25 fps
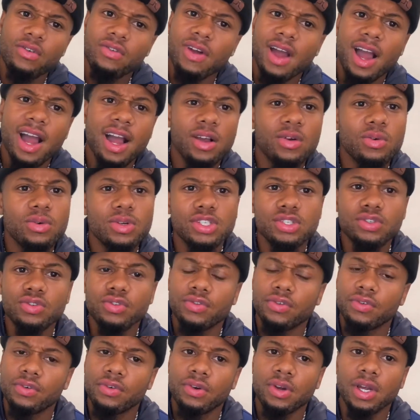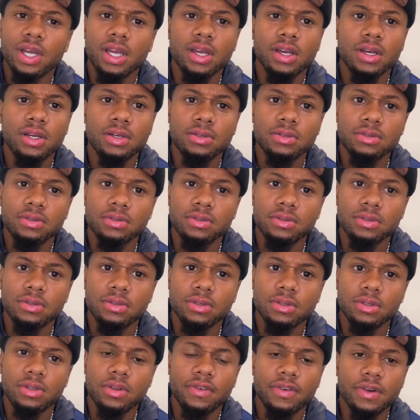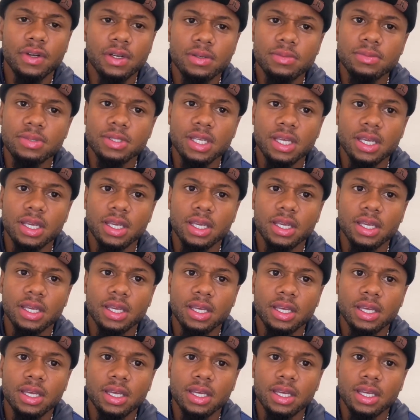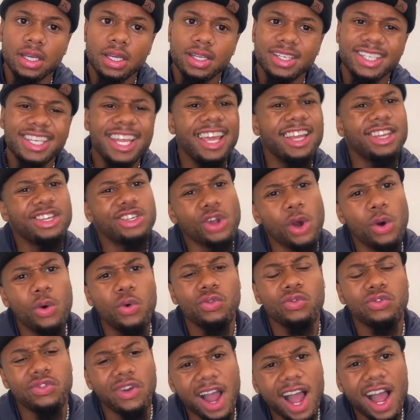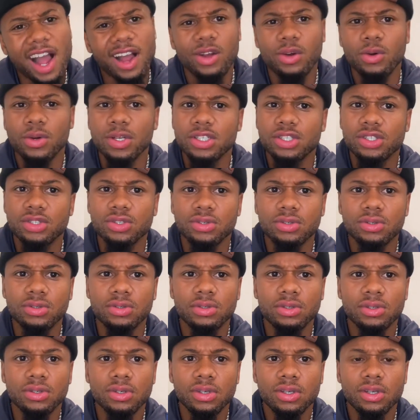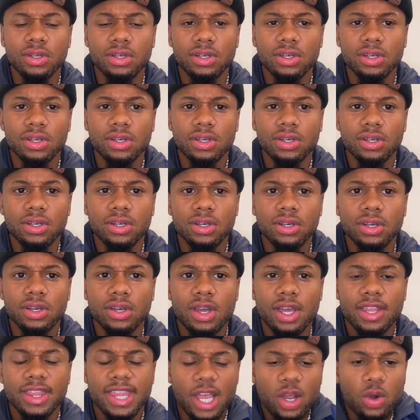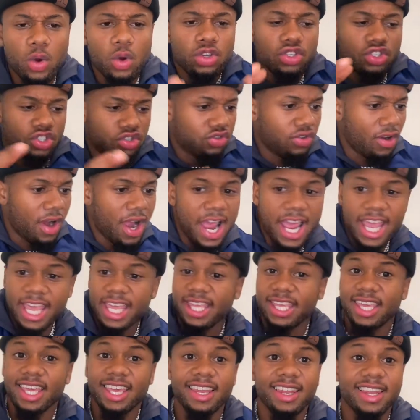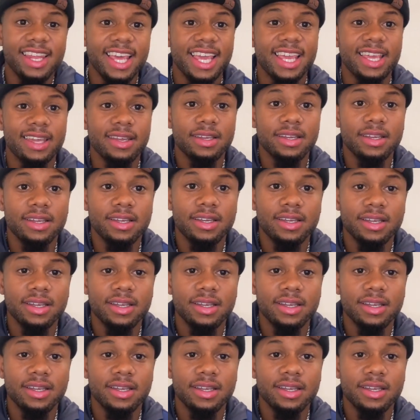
rock with you for real. You feel what I'm saying? They don't rock with you. They gonna triangulate.